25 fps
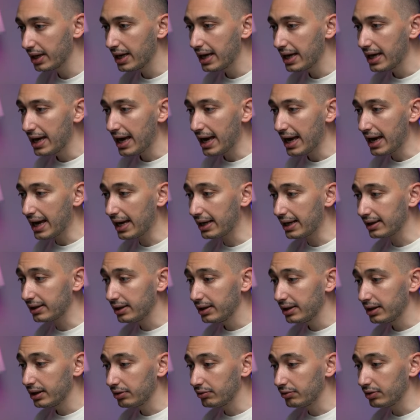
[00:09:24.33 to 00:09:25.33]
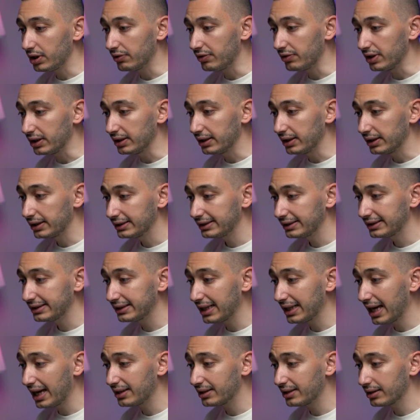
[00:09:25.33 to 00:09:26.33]
And we will
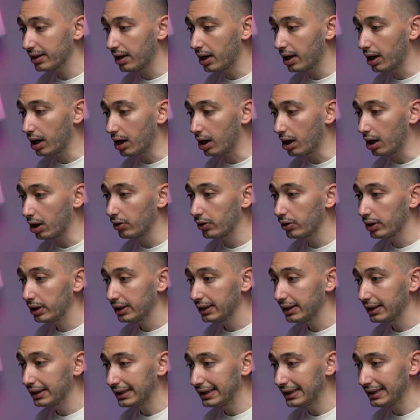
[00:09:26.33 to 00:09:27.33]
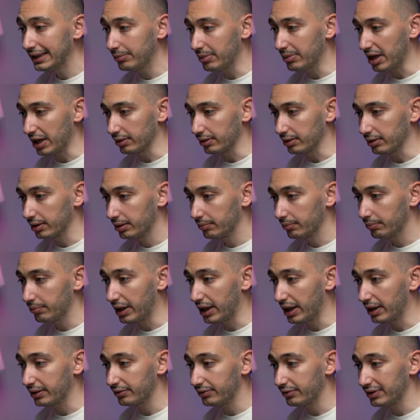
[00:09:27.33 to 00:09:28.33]
send our email,
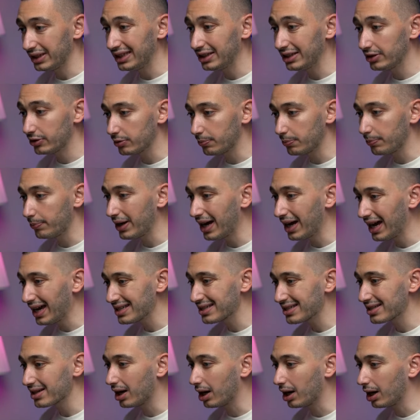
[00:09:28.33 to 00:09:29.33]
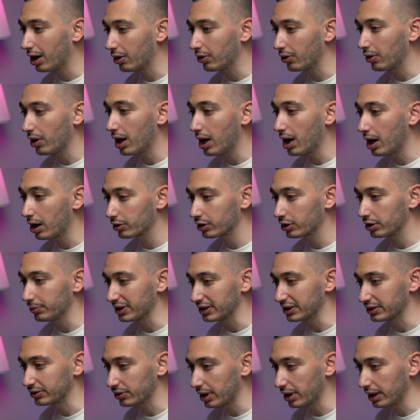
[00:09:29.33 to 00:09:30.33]
but we need to pass our arguments,
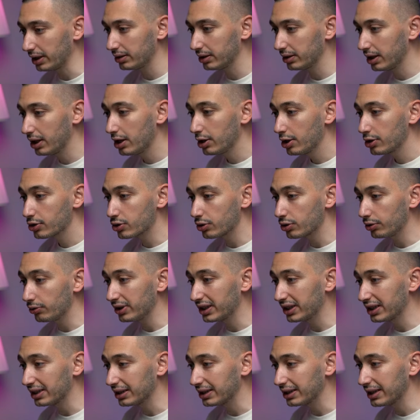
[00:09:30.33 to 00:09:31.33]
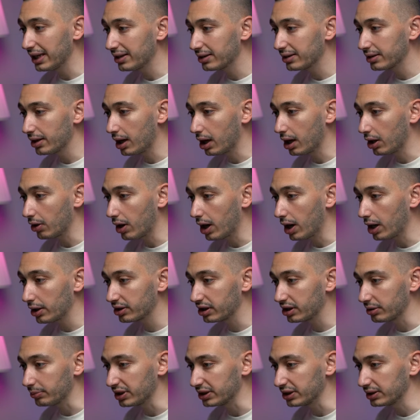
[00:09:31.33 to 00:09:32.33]
right? So we can get our
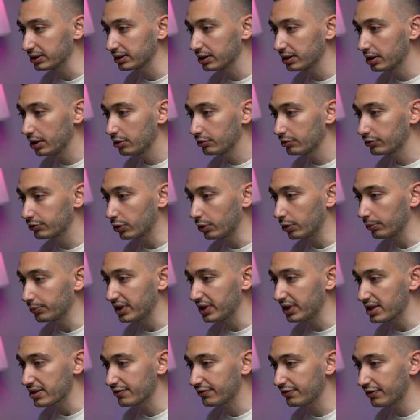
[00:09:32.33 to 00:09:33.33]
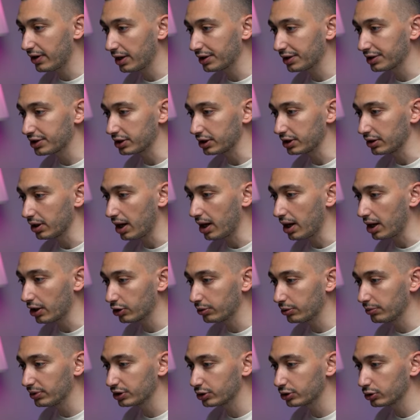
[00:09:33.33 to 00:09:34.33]
arguments from this function
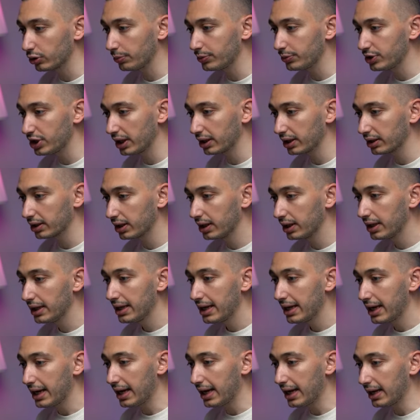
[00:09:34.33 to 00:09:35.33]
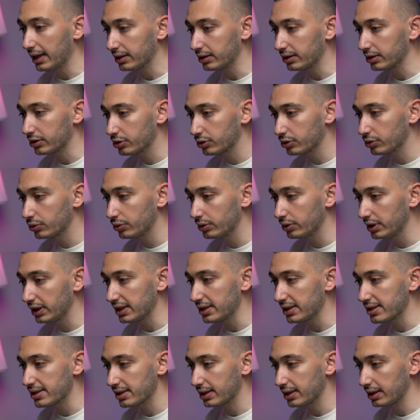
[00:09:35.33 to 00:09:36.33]
arguments object, and 2
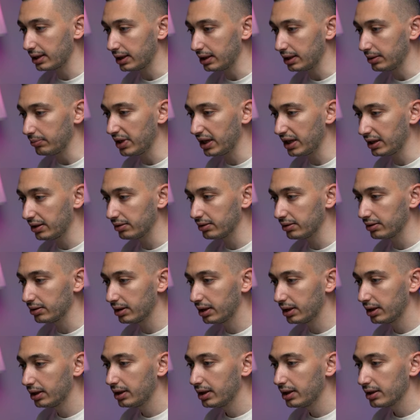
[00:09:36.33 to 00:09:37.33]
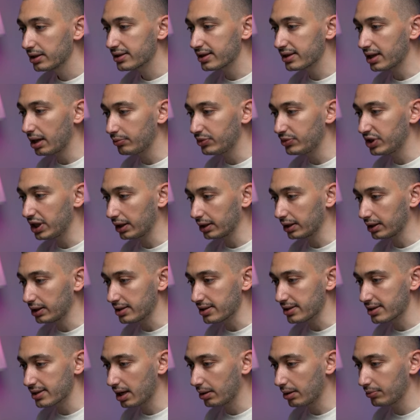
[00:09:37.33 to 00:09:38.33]
is email, subject is
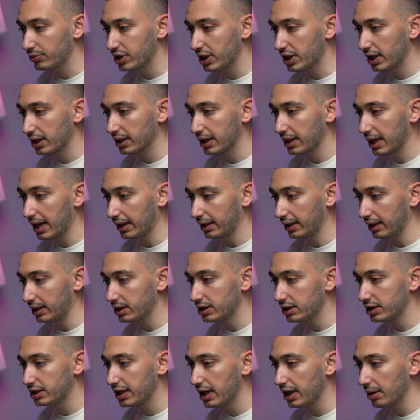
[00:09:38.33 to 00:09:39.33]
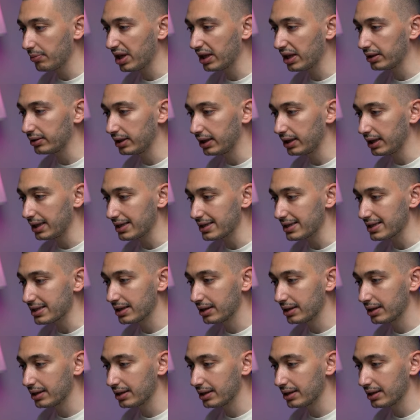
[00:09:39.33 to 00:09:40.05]
subject, and HTML is